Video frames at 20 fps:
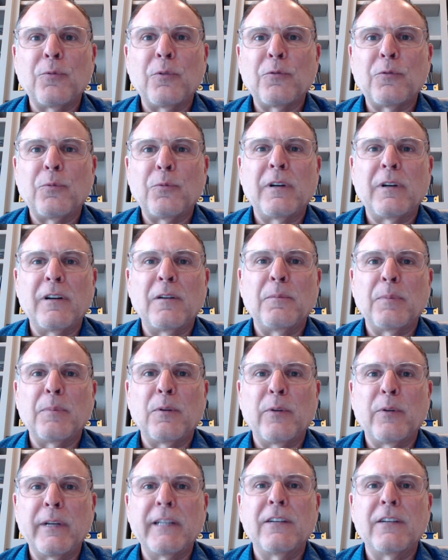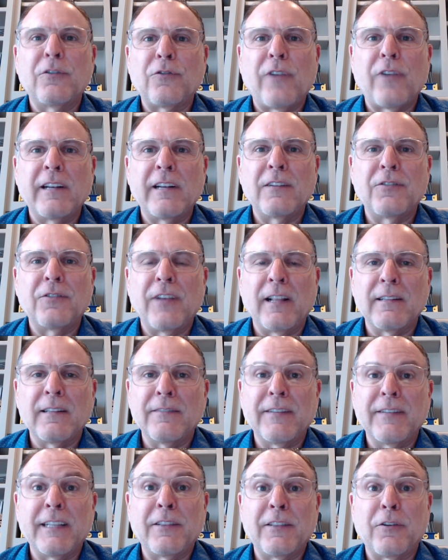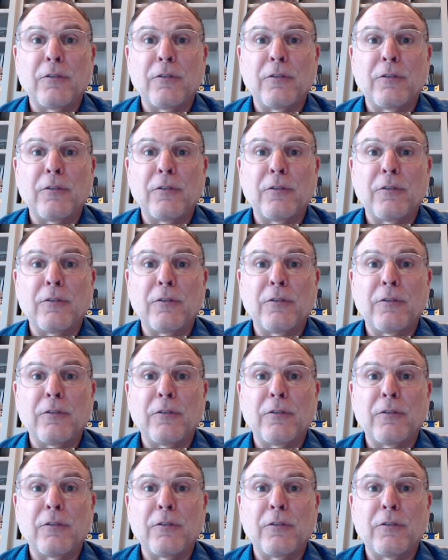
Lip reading: was when an employee decided to elevate